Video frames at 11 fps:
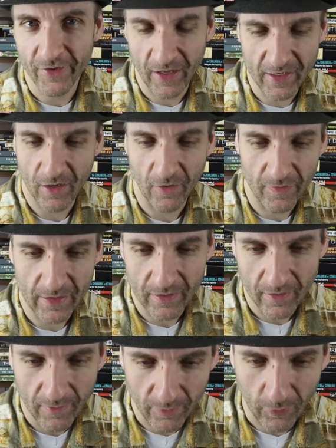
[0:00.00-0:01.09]
uh, you know, the,
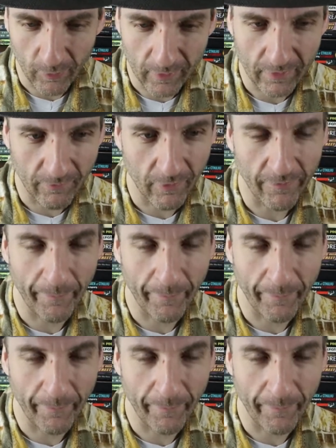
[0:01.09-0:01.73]
the, threat level